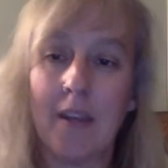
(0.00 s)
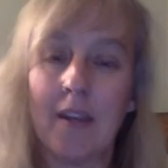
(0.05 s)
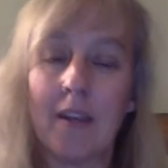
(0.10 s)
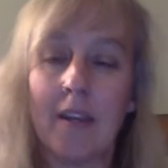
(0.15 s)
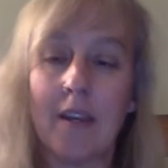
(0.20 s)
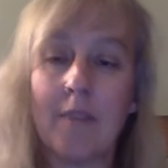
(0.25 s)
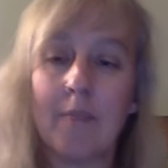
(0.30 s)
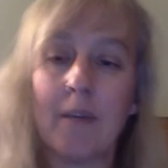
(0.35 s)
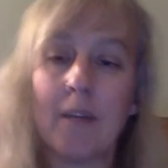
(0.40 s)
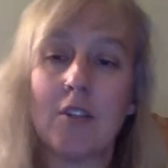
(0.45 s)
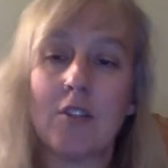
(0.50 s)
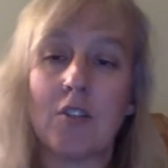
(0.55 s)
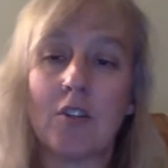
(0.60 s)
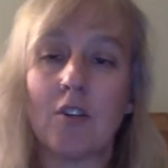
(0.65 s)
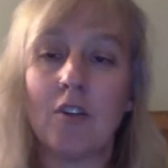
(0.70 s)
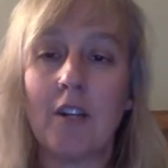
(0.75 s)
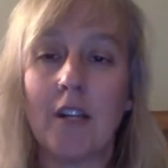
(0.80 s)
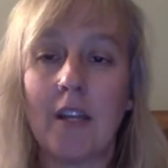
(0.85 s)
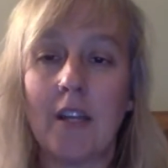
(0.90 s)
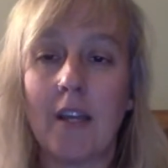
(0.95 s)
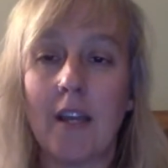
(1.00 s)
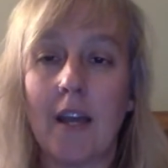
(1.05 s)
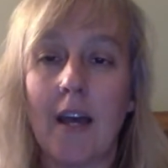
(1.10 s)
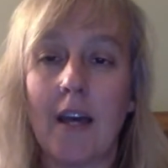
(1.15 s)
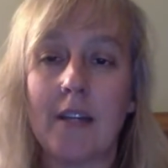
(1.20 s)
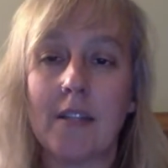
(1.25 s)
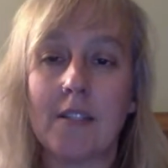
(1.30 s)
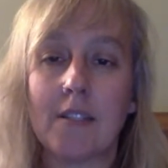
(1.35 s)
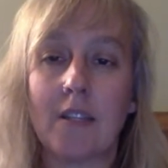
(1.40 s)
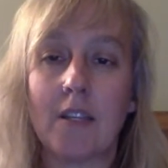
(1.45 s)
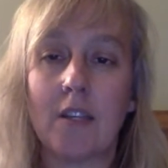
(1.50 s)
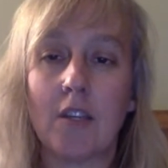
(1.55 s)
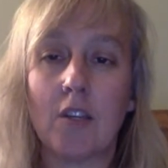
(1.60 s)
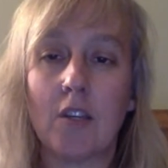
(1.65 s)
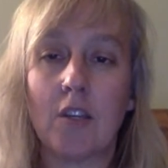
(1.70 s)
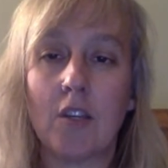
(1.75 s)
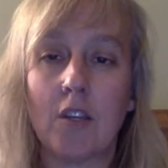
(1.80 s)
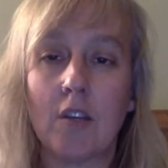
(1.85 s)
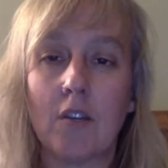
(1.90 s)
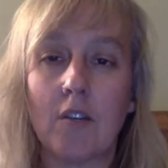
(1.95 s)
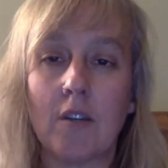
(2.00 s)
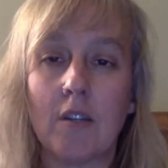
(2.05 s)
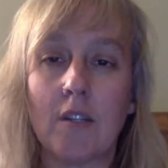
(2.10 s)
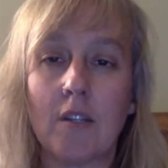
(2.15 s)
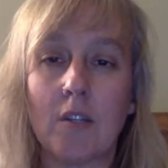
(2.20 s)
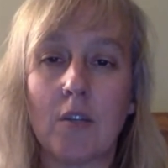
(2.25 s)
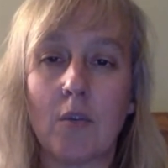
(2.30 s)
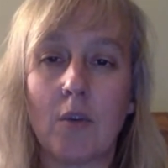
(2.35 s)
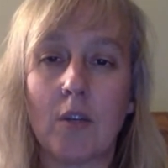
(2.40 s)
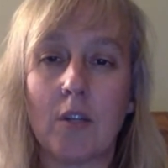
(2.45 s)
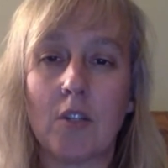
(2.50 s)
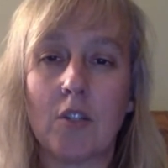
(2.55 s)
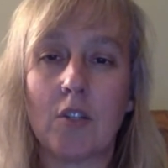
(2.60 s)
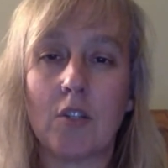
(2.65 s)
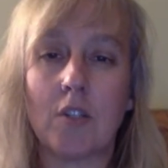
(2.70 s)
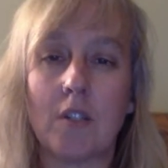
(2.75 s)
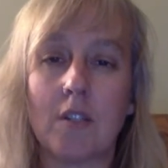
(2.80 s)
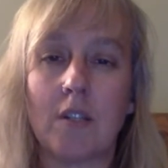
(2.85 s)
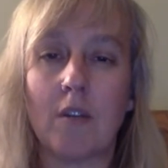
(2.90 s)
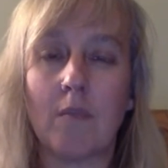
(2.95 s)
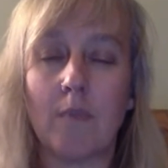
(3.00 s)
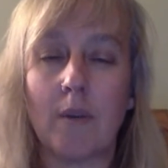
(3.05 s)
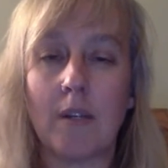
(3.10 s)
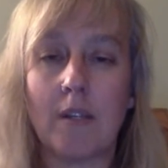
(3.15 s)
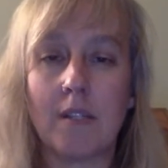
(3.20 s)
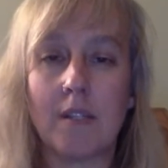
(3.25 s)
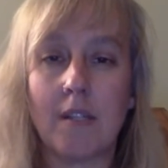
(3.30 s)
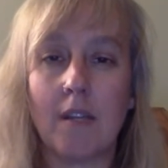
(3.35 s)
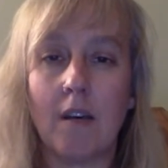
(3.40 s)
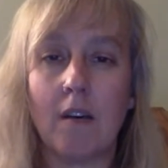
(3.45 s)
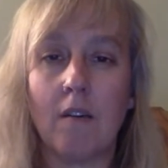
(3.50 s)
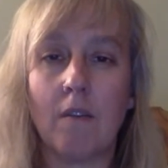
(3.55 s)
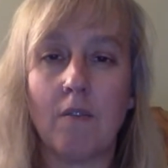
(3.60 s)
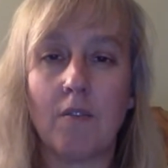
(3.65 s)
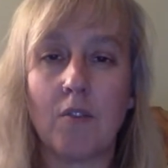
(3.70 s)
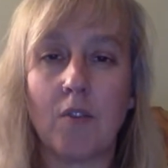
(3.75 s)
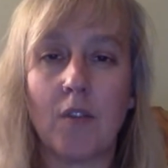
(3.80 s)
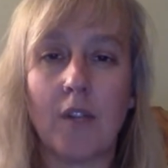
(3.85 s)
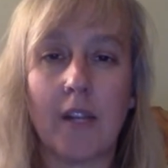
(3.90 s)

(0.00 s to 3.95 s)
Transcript: In my journey, asking curious questions of myself so that